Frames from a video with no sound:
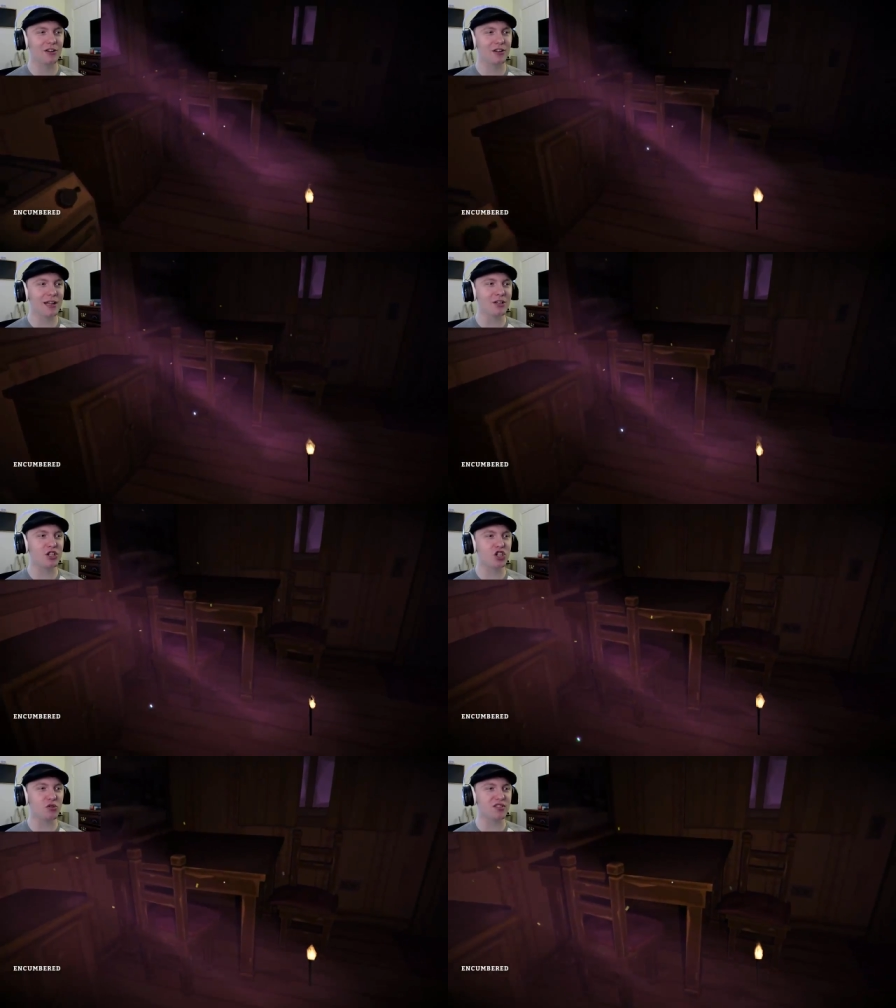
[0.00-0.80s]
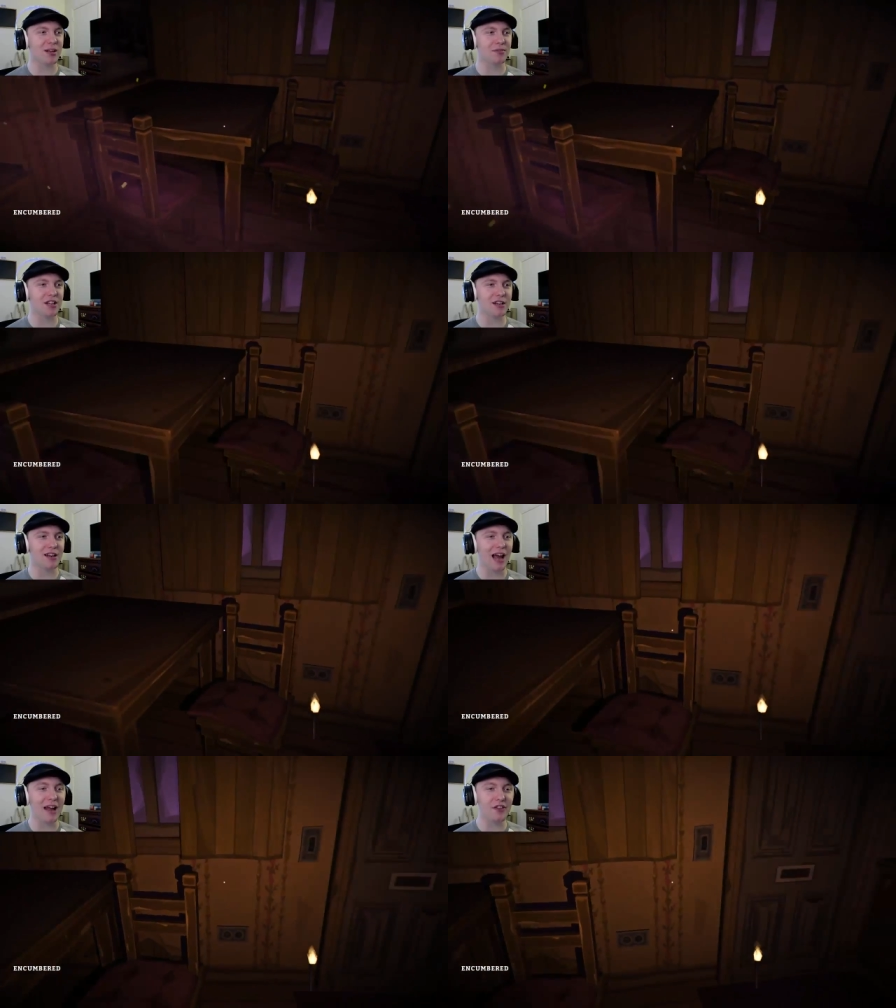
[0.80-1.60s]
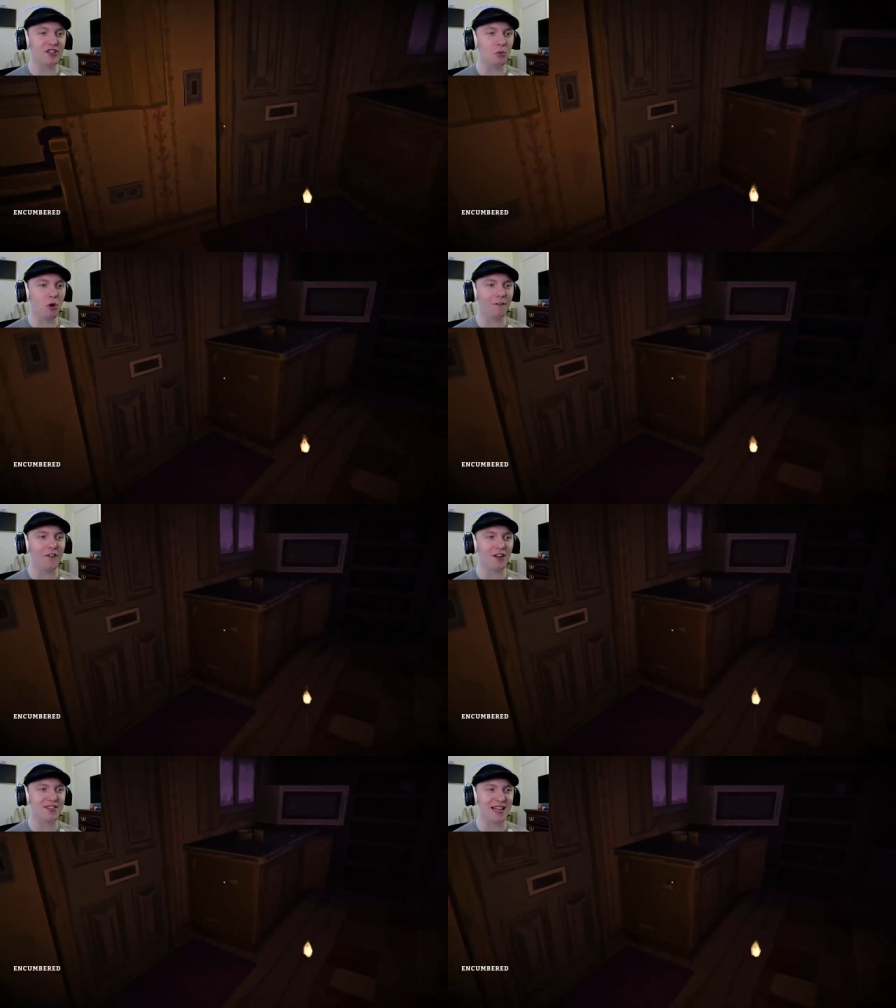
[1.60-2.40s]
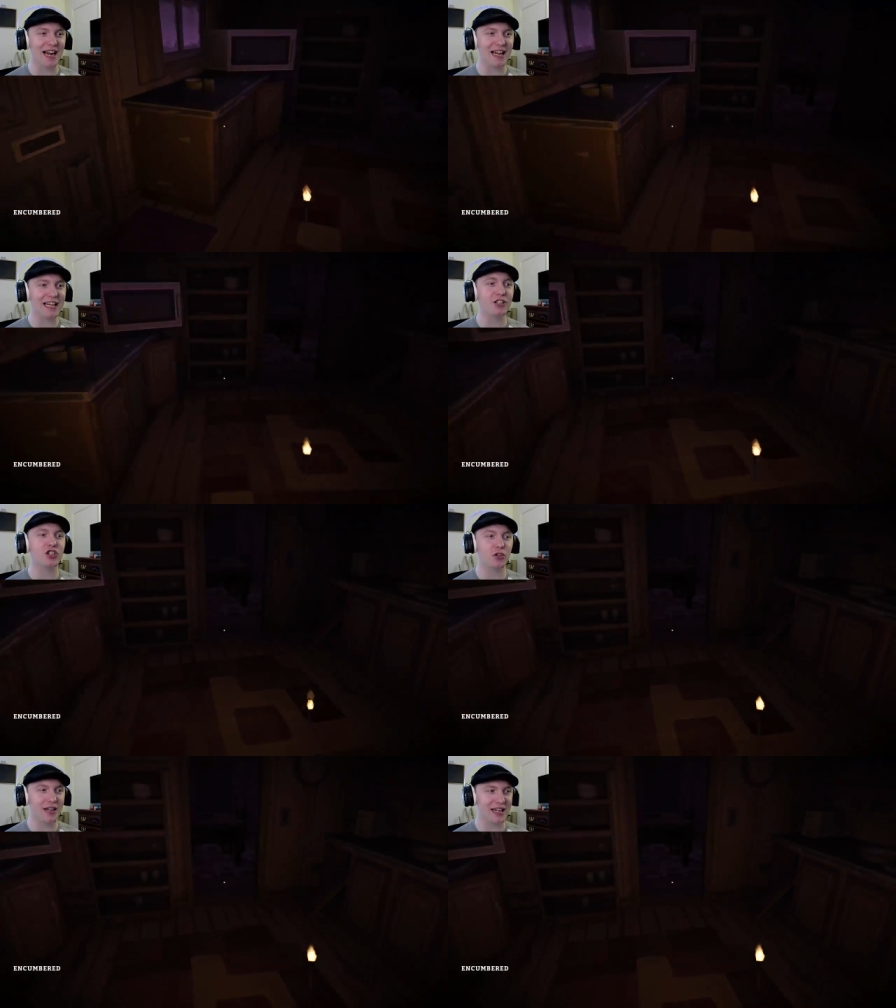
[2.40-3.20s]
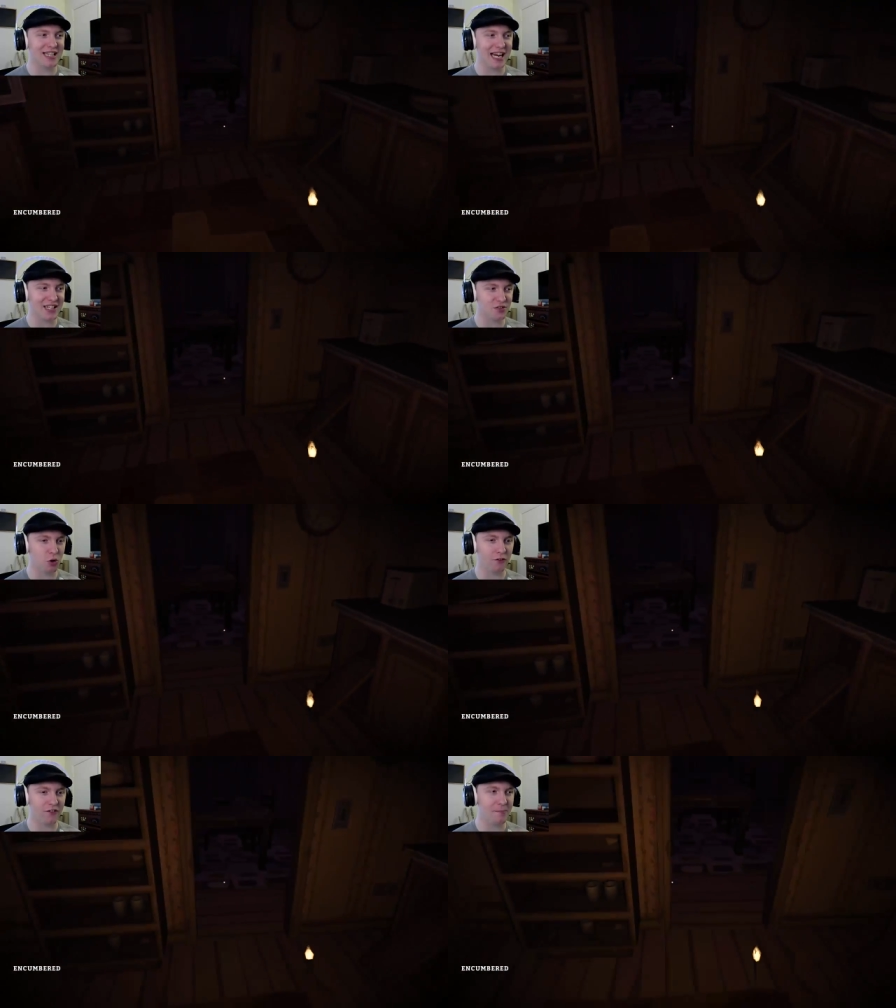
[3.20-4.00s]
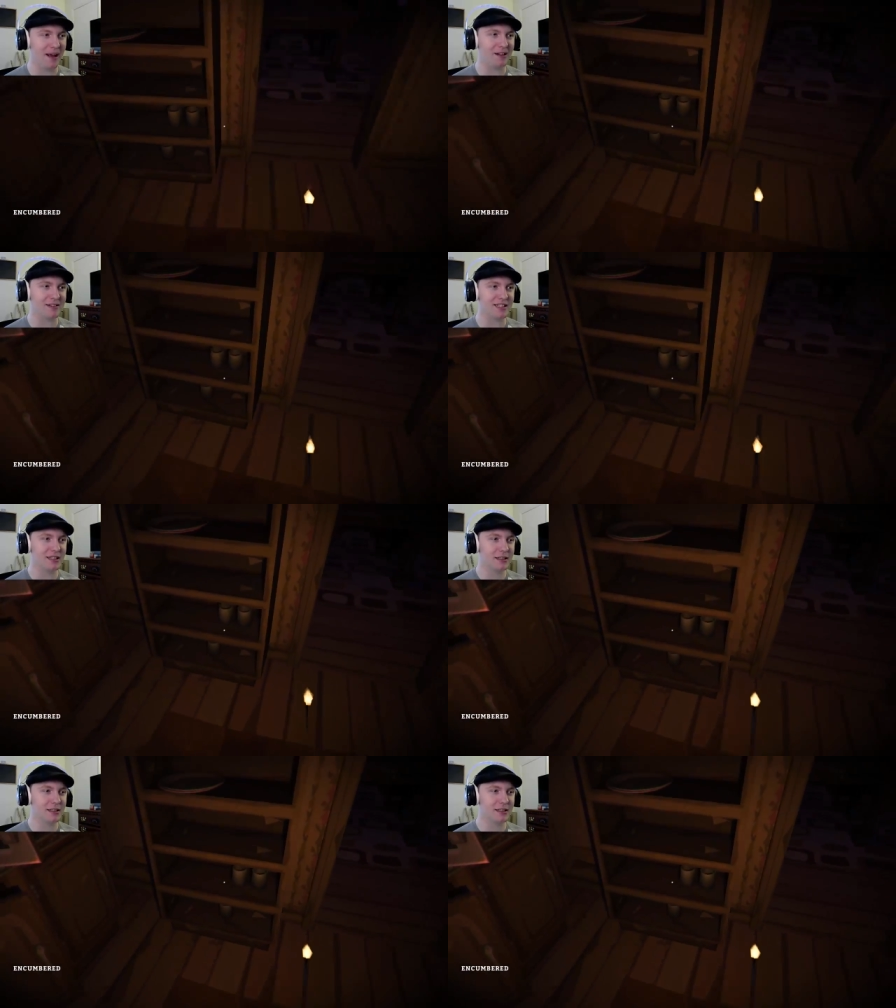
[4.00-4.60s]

Let me shoot something. I, there's a wolf outside. I can shoot it and take its wolfy pelt.